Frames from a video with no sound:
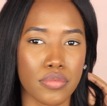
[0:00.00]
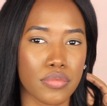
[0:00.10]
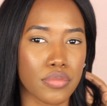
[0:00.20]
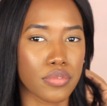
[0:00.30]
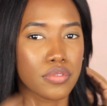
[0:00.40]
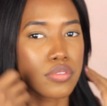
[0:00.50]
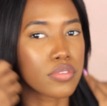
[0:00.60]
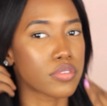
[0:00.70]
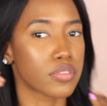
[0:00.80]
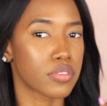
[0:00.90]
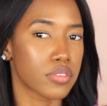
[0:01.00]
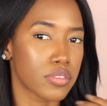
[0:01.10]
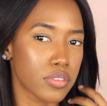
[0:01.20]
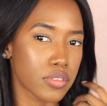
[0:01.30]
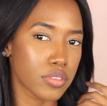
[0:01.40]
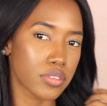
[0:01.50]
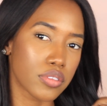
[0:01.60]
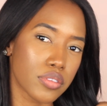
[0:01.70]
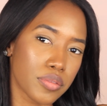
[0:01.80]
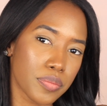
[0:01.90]
is 5 o'clock
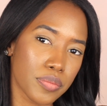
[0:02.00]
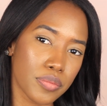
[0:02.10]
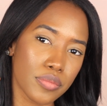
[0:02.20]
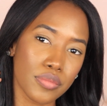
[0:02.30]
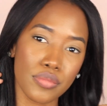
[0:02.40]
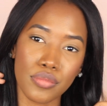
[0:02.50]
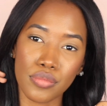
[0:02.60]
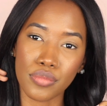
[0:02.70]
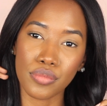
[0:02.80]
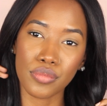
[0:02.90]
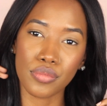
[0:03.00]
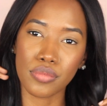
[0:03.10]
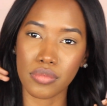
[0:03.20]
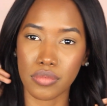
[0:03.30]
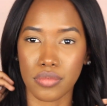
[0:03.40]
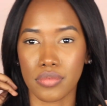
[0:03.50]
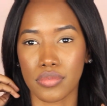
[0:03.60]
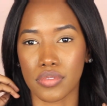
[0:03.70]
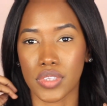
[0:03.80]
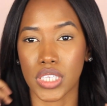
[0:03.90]
and this is how my makeup
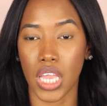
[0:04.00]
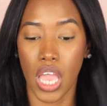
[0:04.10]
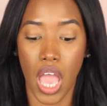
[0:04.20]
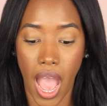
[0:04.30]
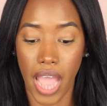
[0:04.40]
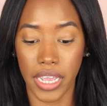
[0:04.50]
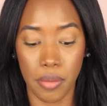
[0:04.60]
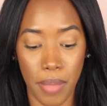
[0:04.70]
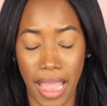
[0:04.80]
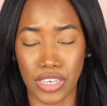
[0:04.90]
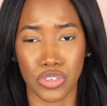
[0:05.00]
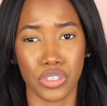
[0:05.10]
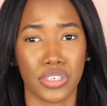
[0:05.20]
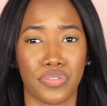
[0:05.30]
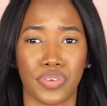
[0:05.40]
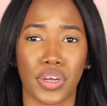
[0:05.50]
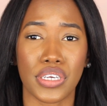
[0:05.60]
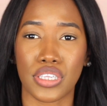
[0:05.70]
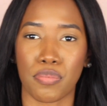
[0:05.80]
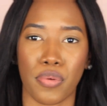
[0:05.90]
looks. I am actually very
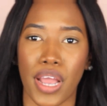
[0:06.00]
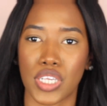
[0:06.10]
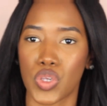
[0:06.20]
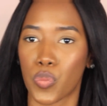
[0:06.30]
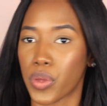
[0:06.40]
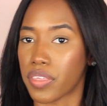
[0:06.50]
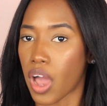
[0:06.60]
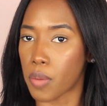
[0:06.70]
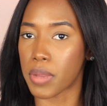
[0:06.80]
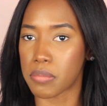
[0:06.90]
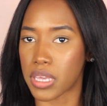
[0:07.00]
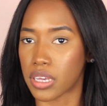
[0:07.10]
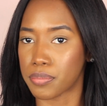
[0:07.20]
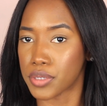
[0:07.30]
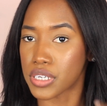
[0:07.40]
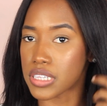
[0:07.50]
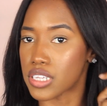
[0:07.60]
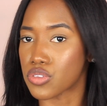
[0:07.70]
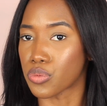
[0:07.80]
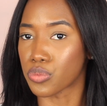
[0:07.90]
surprised with how my makeup looks.
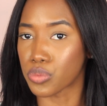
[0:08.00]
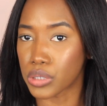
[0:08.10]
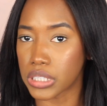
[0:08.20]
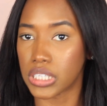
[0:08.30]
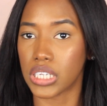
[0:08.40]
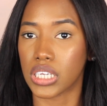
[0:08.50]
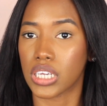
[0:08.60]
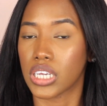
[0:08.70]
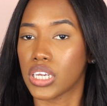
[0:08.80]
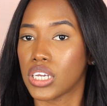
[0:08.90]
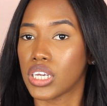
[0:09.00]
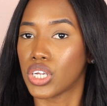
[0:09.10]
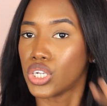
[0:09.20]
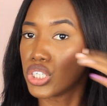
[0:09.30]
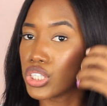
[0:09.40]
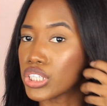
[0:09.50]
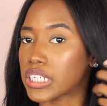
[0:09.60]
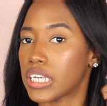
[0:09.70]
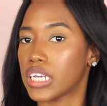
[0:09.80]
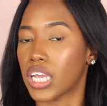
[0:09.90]
It's really
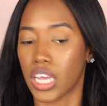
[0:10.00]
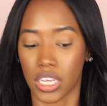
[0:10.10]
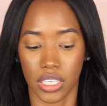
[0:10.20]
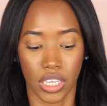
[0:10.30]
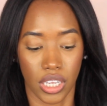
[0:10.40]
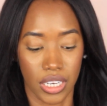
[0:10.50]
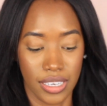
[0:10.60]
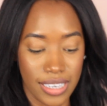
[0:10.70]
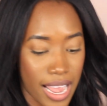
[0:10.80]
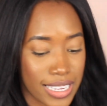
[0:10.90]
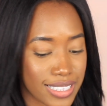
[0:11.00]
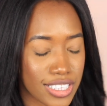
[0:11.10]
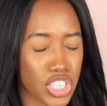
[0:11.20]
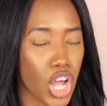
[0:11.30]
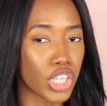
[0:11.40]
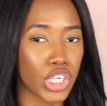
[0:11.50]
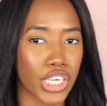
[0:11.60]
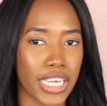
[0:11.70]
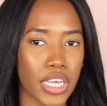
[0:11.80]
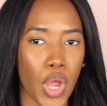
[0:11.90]
looking nice. It's not
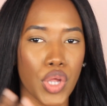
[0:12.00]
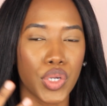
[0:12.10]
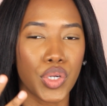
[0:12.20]
looking